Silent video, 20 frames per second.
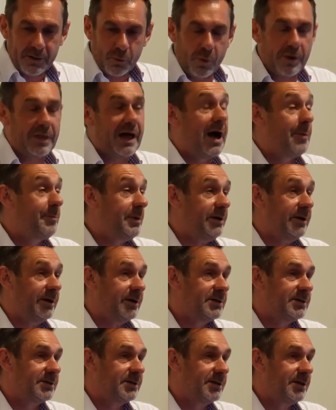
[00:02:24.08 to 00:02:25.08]
with
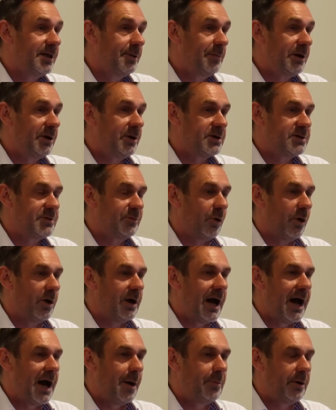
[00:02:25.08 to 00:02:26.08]
happiness because of
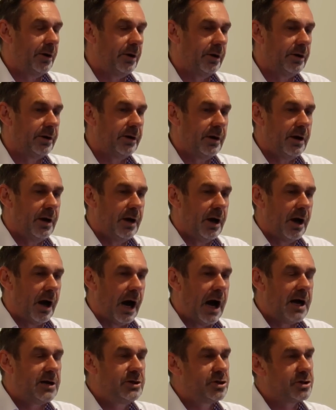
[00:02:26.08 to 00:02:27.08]
what happened.
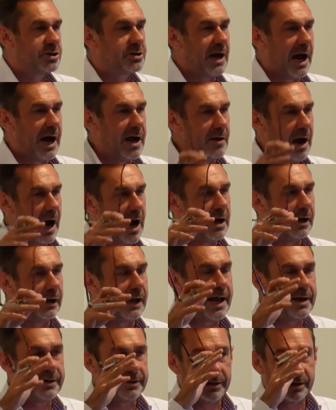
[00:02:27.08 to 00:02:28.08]
I
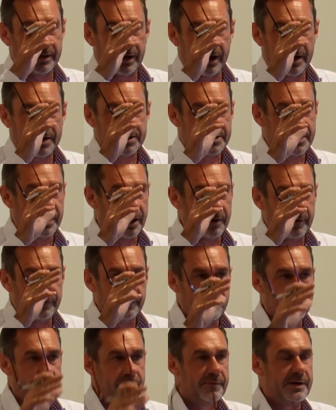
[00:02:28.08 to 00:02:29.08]
landed at
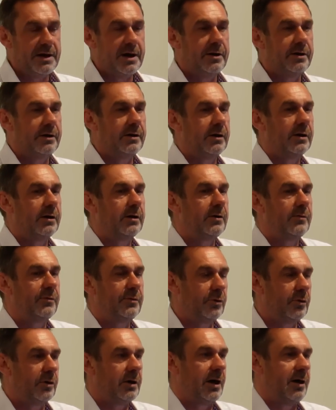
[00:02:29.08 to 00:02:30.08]
Wien
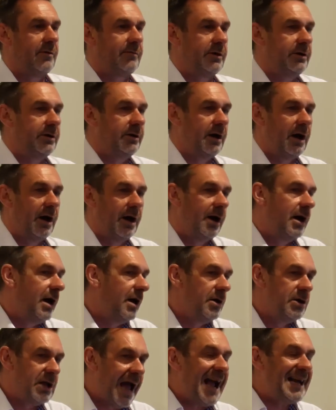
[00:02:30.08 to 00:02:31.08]
Flughafen
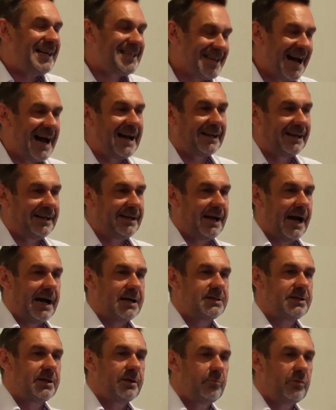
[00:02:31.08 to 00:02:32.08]
exactly
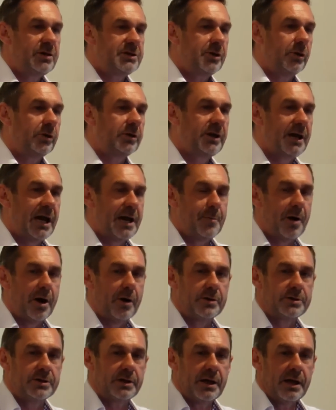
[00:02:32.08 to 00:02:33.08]
as the result came
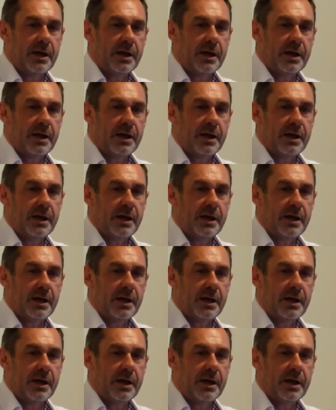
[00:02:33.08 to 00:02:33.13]
out.